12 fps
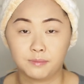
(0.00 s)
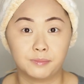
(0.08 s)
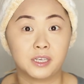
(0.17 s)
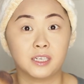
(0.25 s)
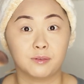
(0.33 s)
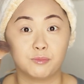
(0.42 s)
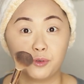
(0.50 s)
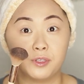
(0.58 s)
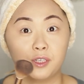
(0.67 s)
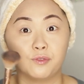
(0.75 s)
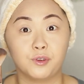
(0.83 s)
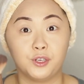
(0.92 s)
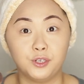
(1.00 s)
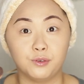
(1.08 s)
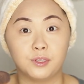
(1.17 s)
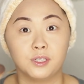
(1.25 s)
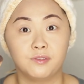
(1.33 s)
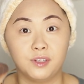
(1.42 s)
Because I'm doing this for
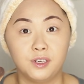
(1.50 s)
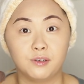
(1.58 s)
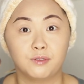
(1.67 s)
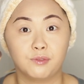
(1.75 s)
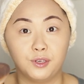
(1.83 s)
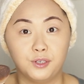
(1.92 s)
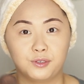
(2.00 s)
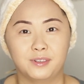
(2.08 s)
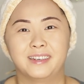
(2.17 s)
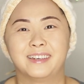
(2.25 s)
you. This video is for you.